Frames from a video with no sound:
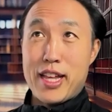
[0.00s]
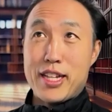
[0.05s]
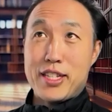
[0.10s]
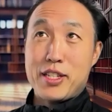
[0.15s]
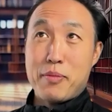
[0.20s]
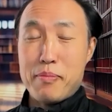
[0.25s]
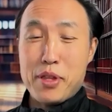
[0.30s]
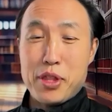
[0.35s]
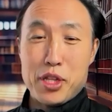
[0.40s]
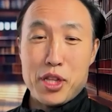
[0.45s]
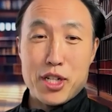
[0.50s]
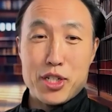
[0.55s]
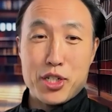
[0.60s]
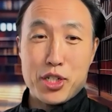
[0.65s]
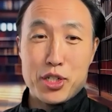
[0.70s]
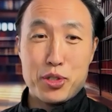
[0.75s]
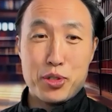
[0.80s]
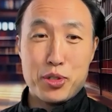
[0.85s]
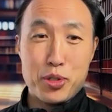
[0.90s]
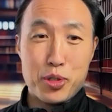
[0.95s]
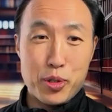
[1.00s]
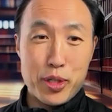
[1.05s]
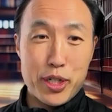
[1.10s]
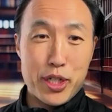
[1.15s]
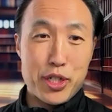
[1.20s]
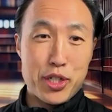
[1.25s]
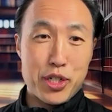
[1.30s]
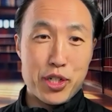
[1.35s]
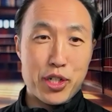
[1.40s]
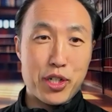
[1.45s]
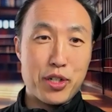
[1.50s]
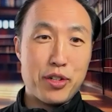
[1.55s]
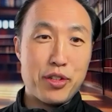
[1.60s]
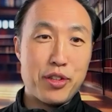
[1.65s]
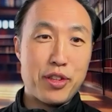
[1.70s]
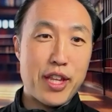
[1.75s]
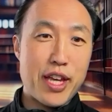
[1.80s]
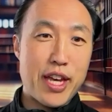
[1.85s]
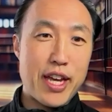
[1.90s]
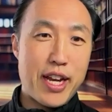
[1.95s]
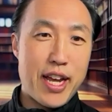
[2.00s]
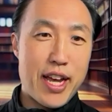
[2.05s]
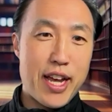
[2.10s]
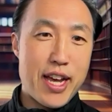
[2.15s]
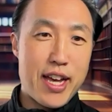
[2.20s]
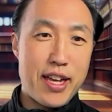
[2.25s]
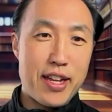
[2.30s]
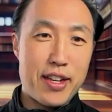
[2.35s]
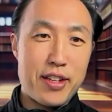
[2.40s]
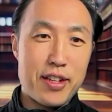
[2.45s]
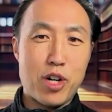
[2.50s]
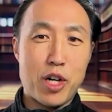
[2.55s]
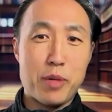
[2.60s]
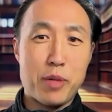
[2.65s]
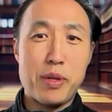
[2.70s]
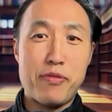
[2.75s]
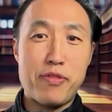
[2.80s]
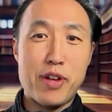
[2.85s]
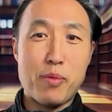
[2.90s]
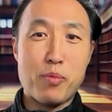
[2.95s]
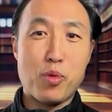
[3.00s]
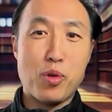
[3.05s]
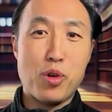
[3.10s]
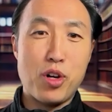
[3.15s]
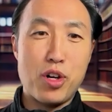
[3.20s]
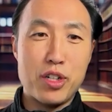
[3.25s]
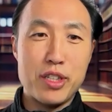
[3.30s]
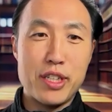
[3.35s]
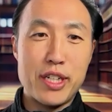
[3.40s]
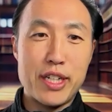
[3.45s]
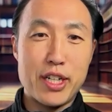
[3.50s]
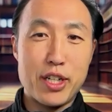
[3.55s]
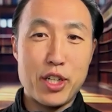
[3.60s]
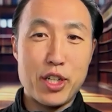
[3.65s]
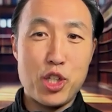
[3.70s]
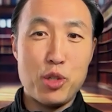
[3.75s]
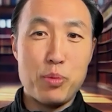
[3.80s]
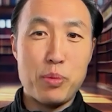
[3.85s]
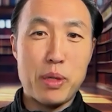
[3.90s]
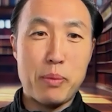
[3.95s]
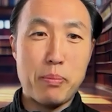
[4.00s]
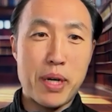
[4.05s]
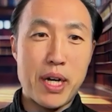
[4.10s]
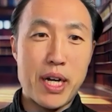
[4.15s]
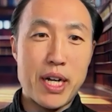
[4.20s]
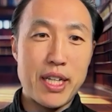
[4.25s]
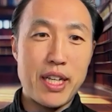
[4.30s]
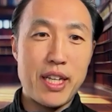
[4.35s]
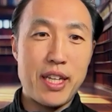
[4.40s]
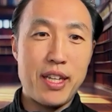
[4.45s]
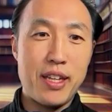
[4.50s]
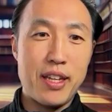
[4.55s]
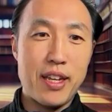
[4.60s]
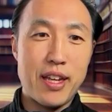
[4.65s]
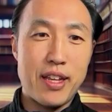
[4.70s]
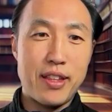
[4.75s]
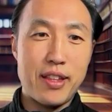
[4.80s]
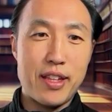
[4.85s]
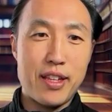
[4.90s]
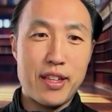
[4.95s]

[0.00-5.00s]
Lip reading: that's a mythological creature that had, correct me if I'm wrong, like a human body, and